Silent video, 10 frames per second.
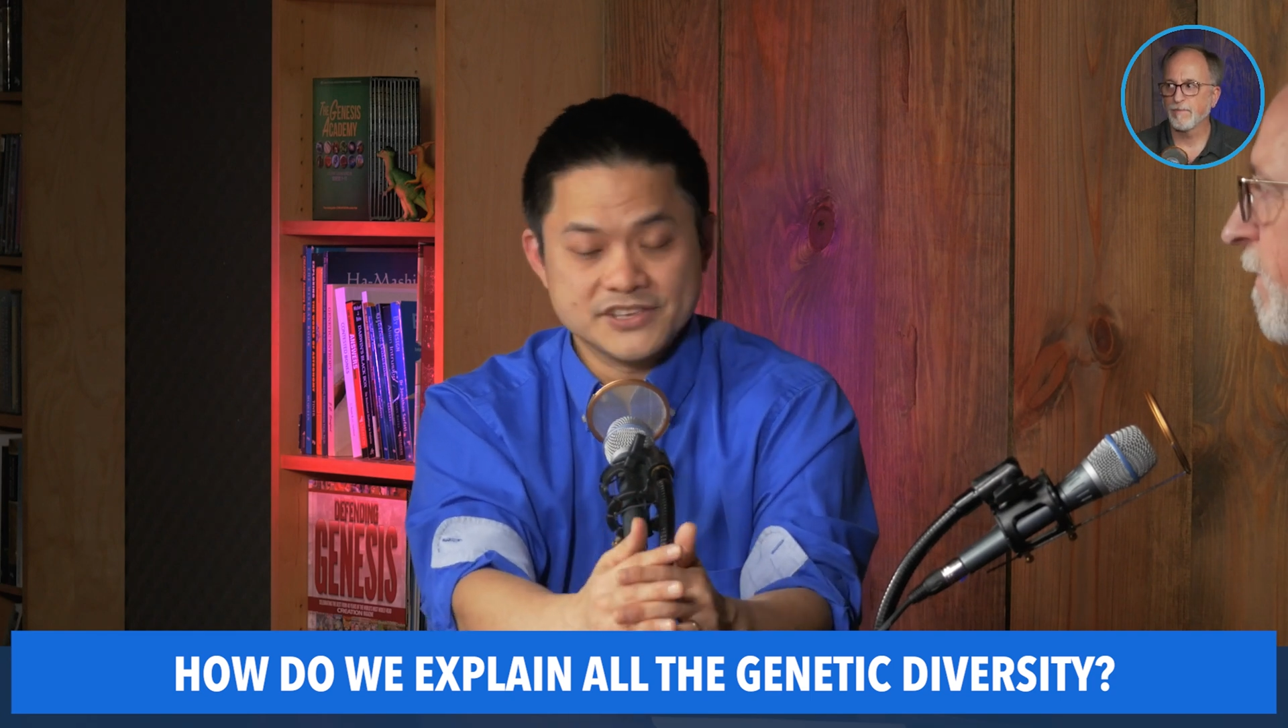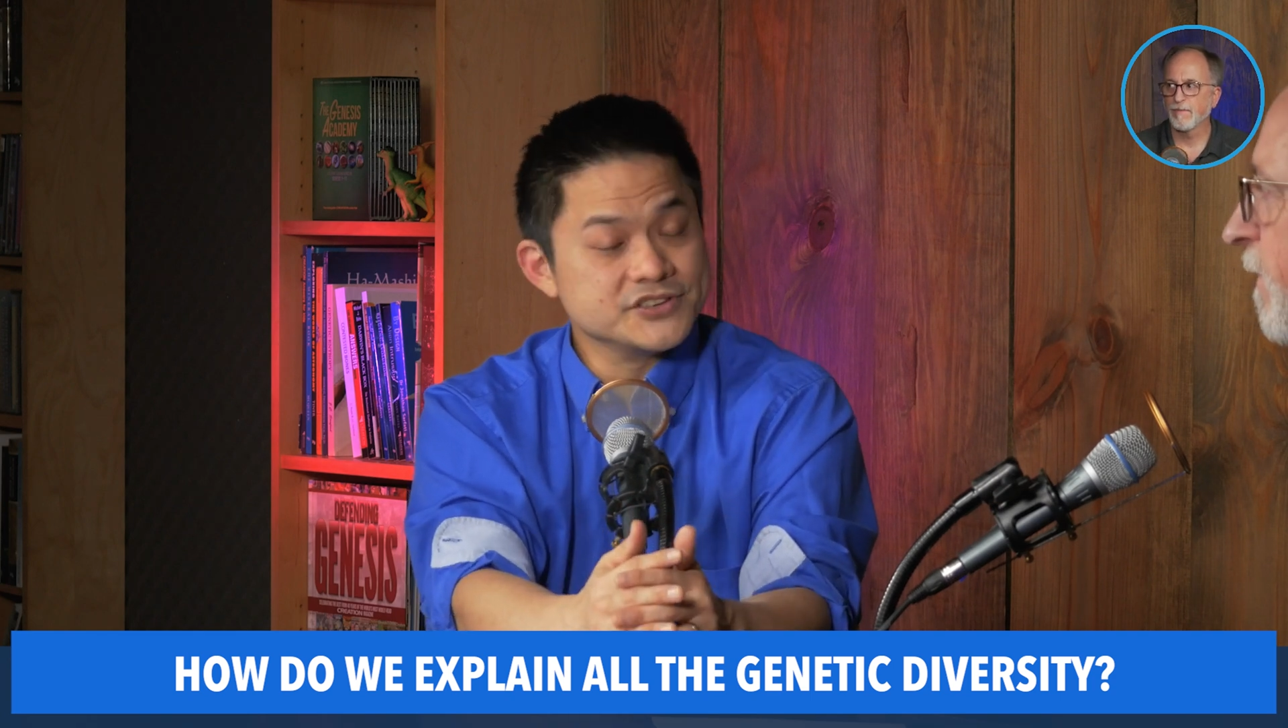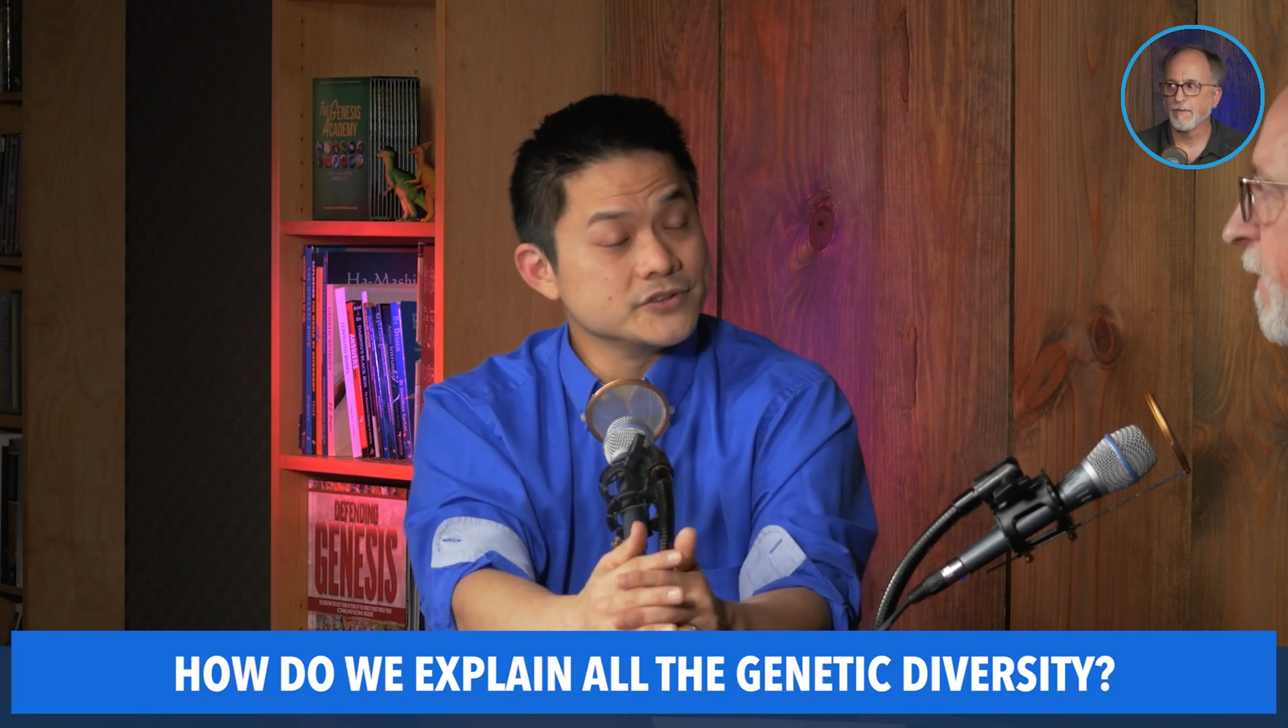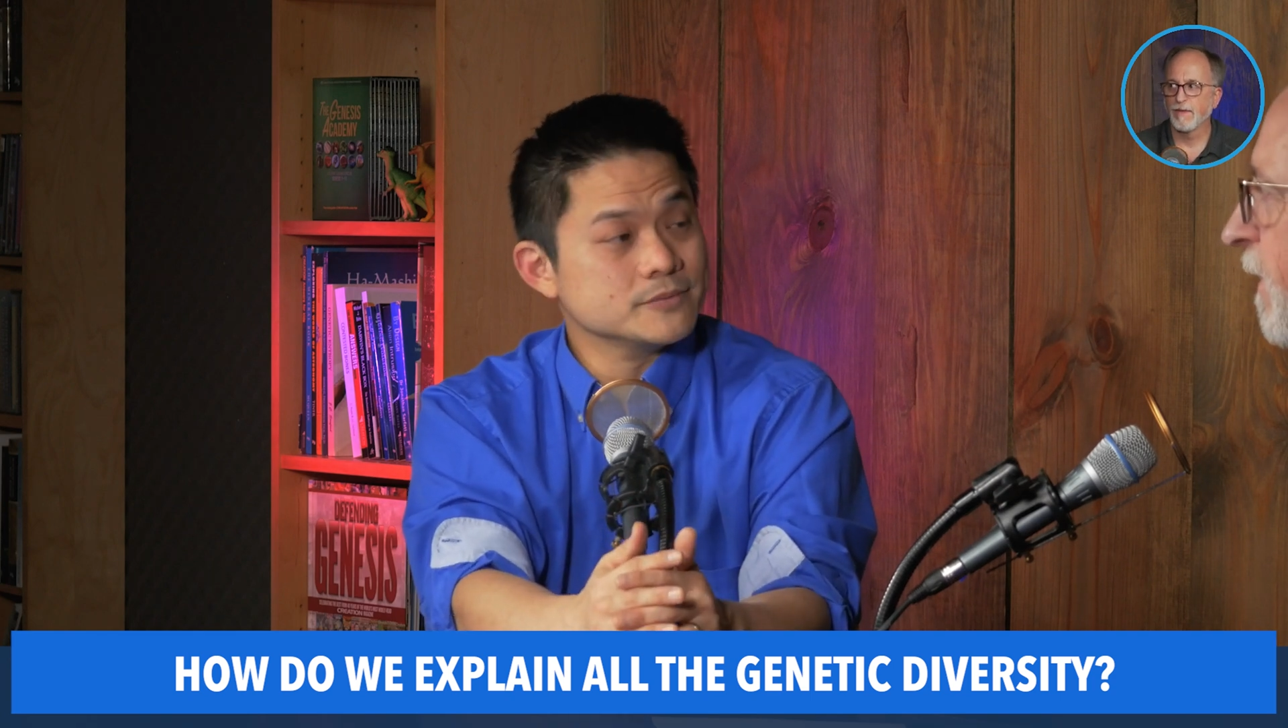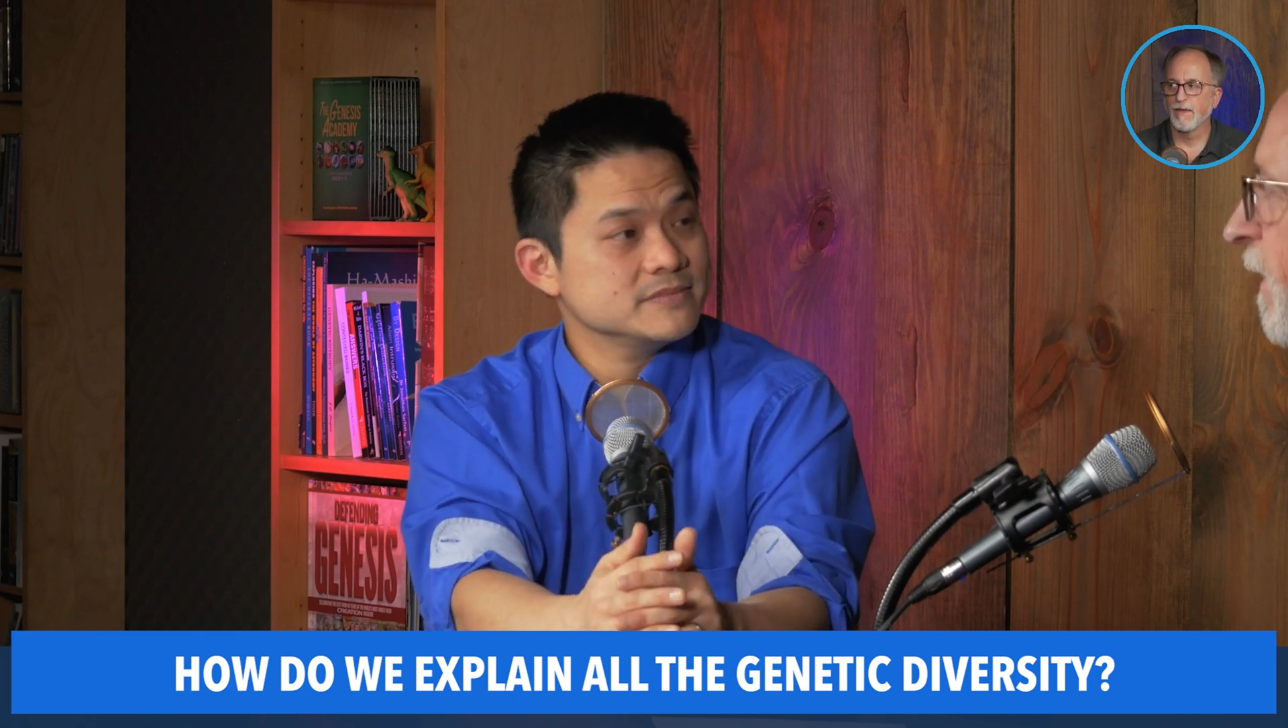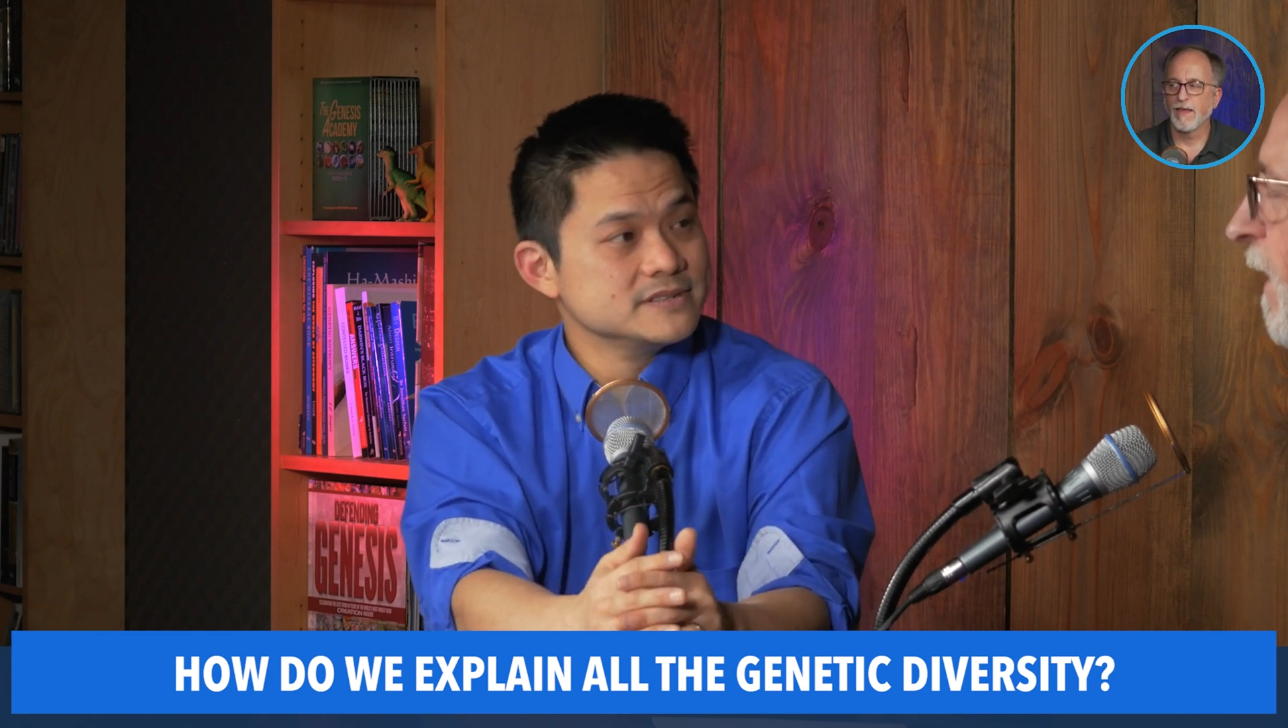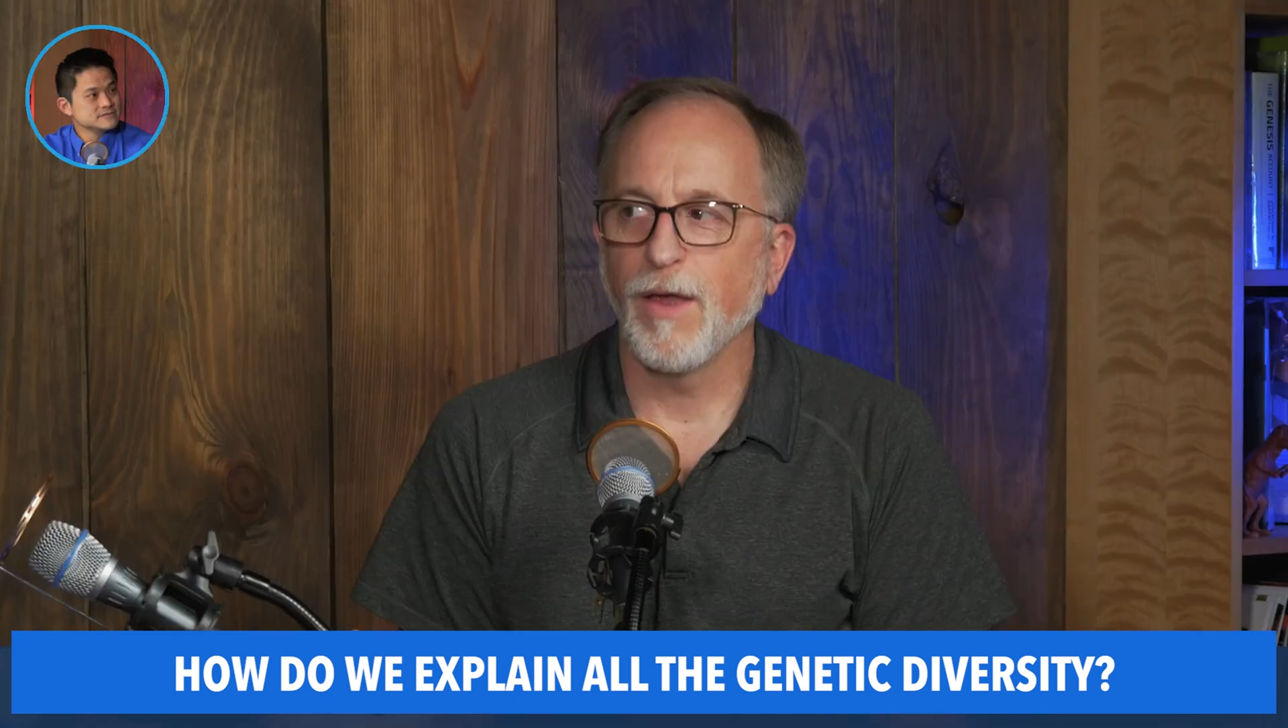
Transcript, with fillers: the genome.